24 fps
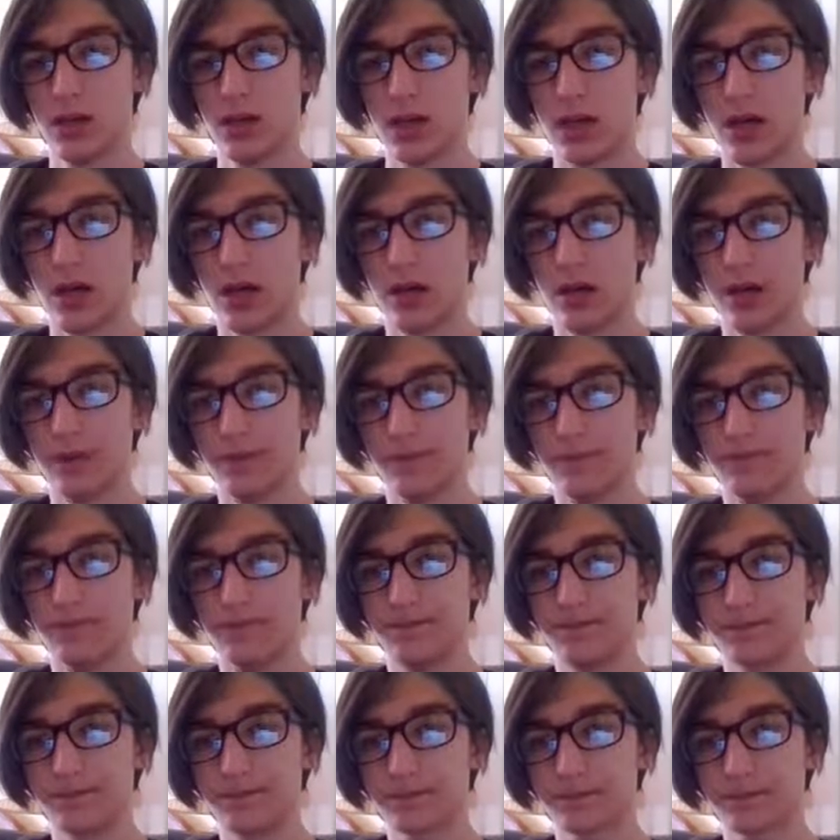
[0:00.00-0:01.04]
I'm
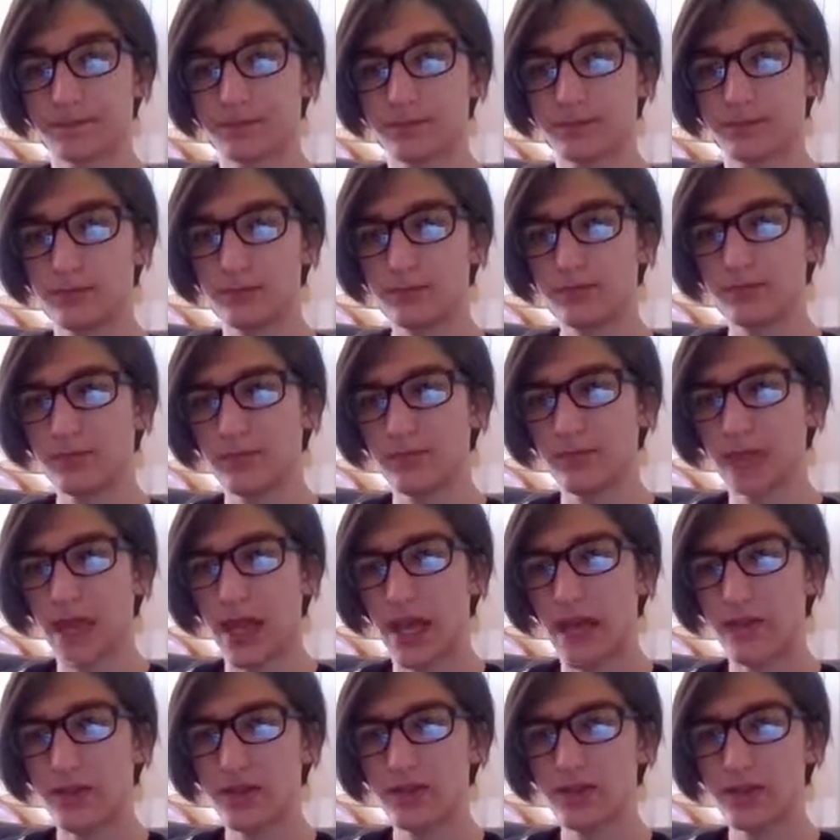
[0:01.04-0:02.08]

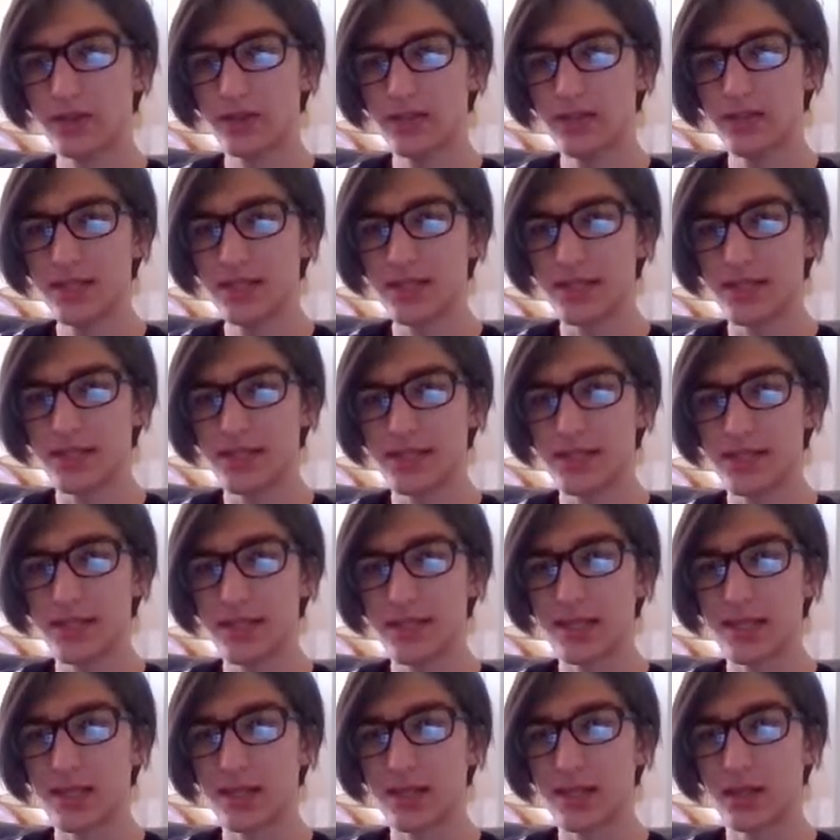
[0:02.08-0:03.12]
interested to
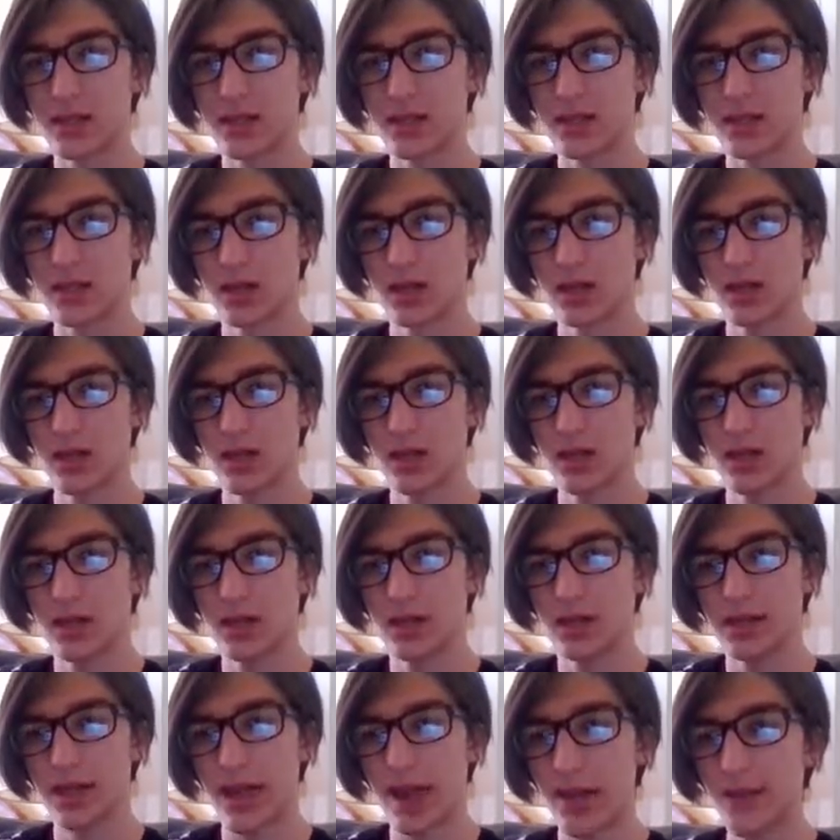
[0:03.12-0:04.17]
see...
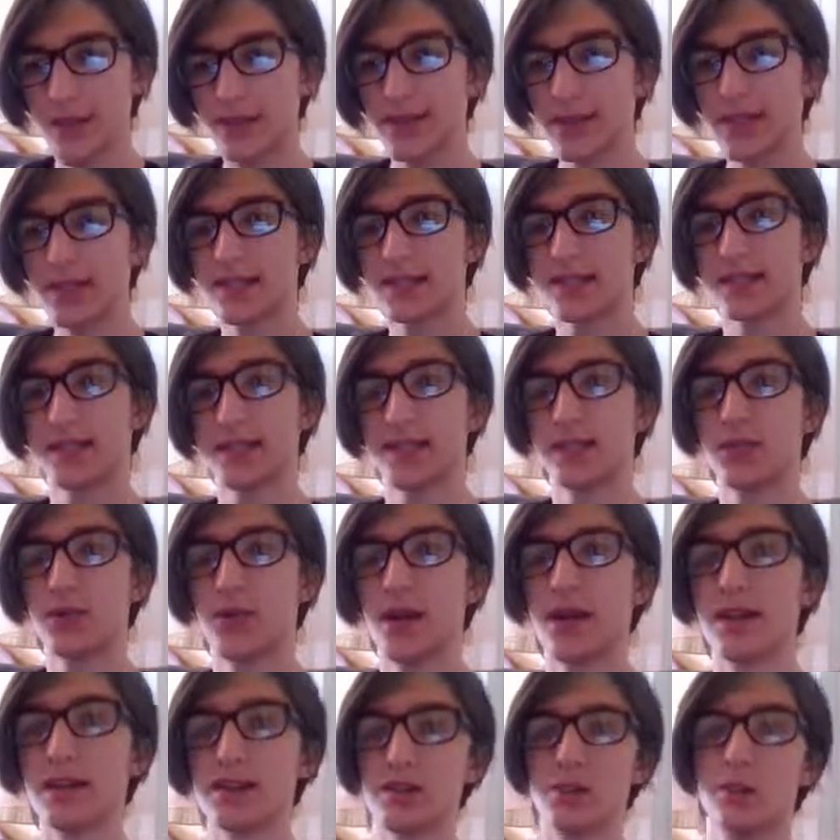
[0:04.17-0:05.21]
Now I think
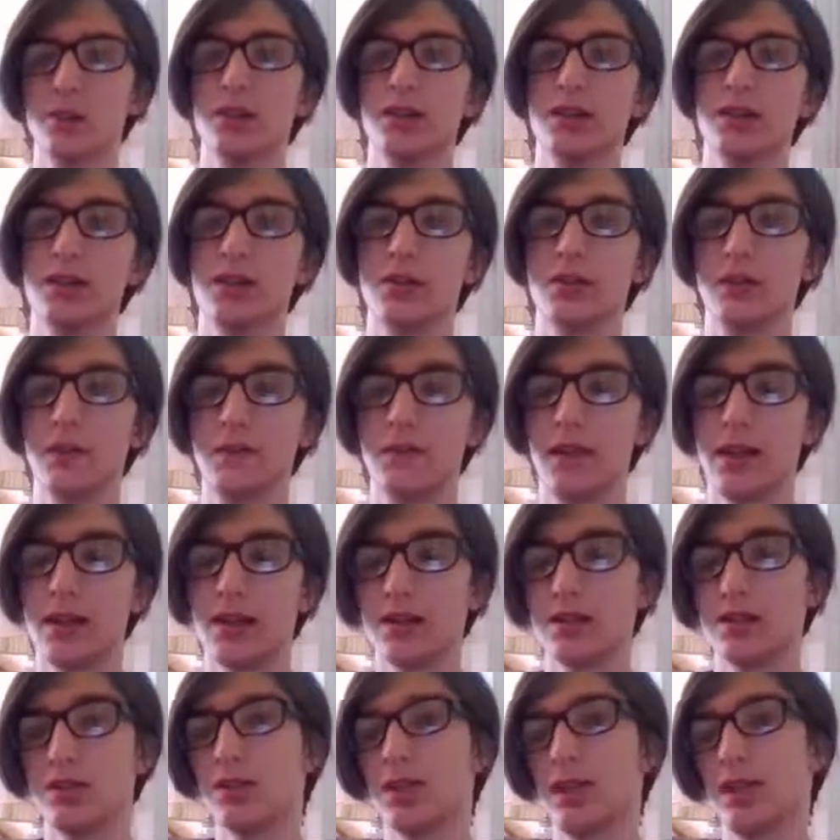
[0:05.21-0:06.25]
Decidueye has a really good
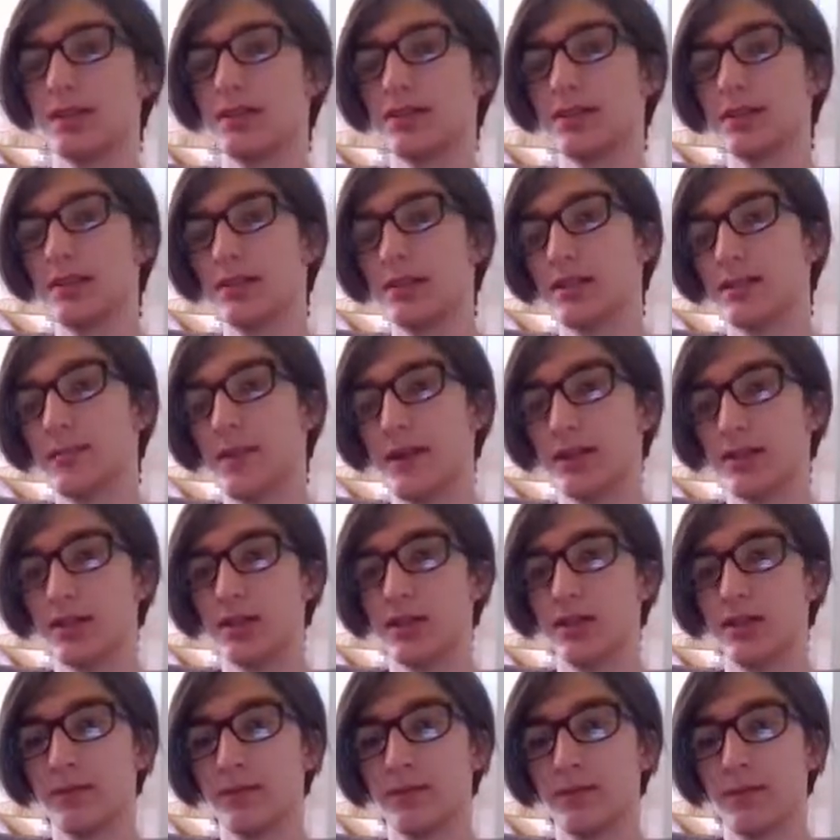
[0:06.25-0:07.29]
fighting chance in this
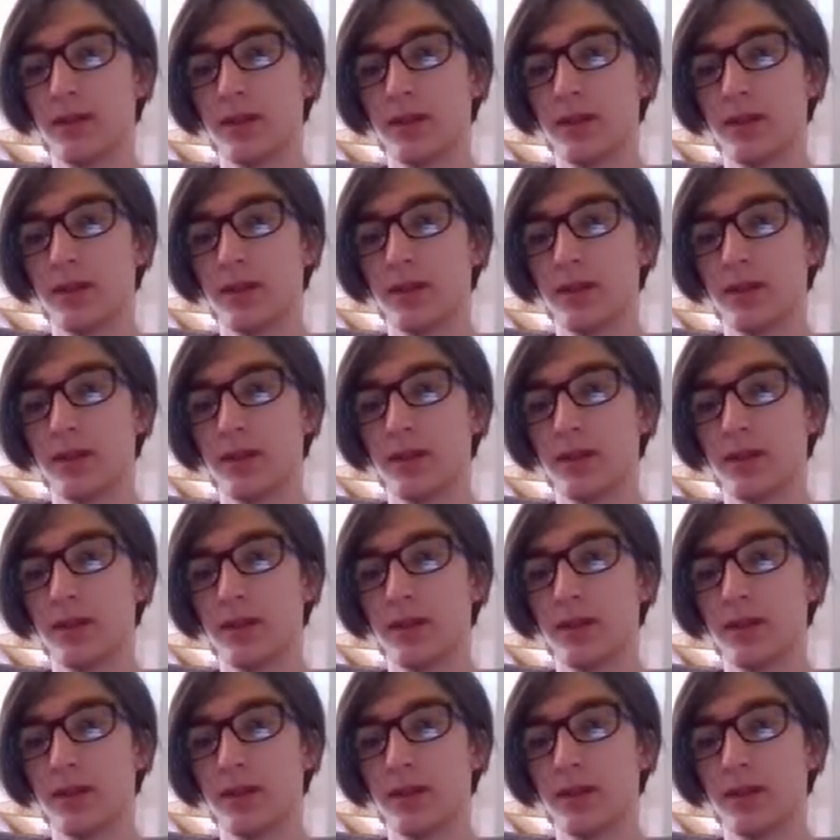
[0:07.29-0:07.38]
matchup.